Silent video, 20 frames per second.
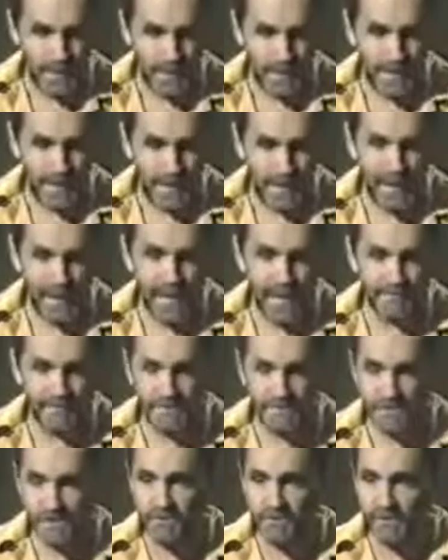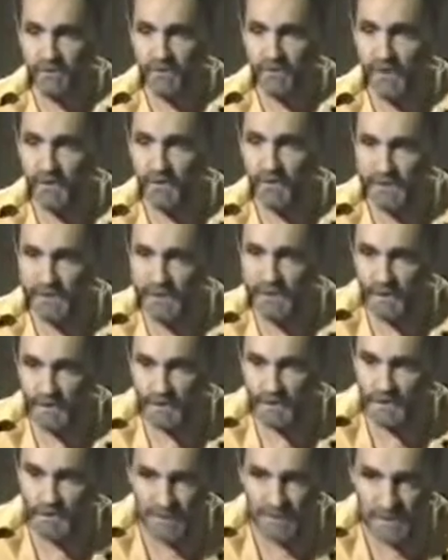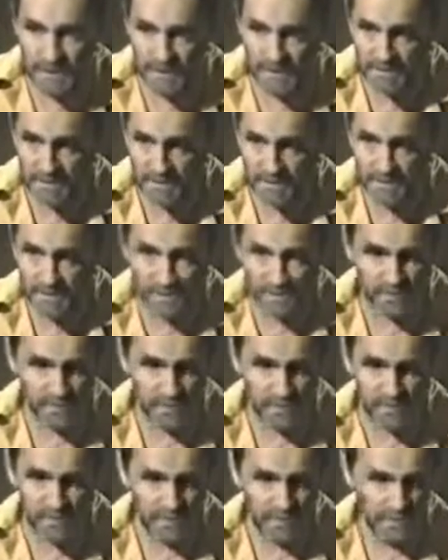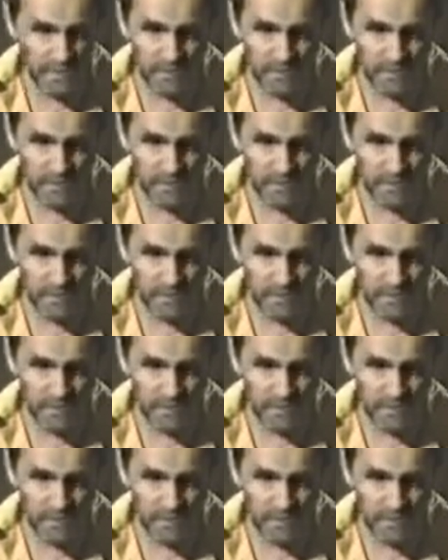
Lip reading: And I have a certain following that are committed to